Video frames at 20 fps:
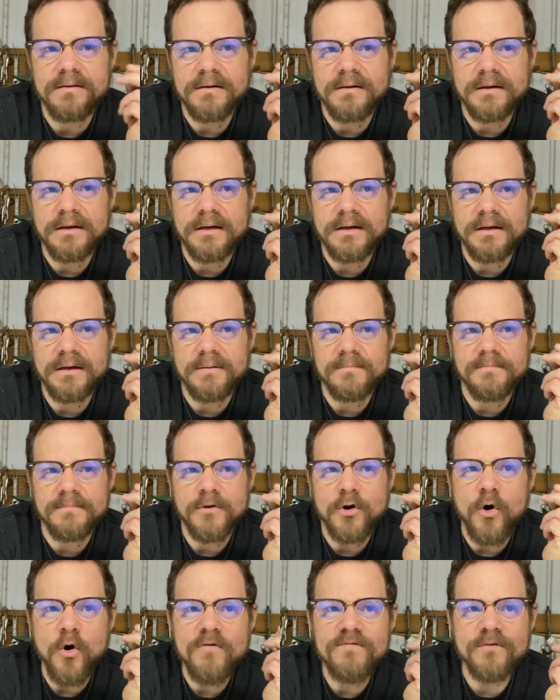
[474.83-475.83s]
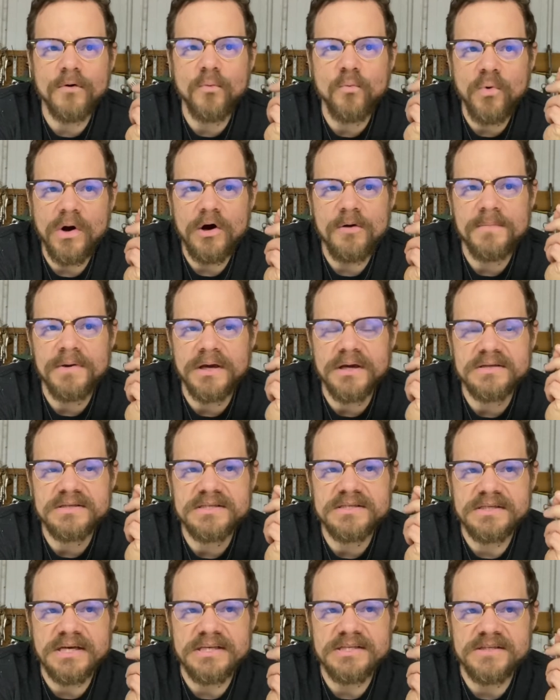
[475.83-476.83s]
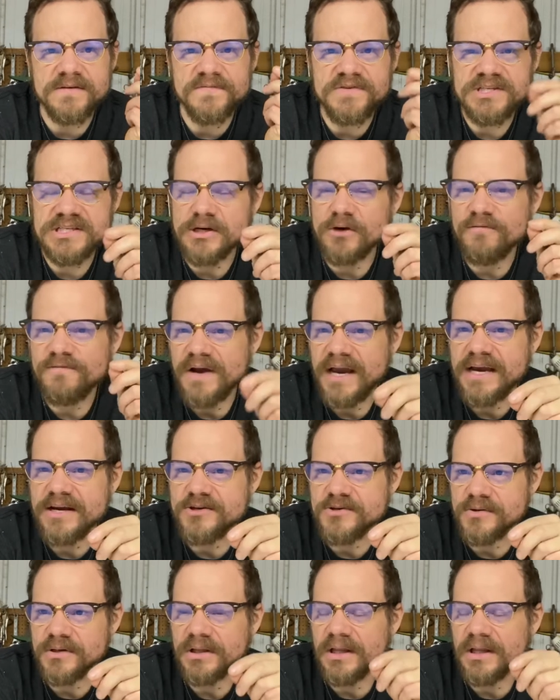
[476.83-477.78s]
overwhelming sense of self-hatred.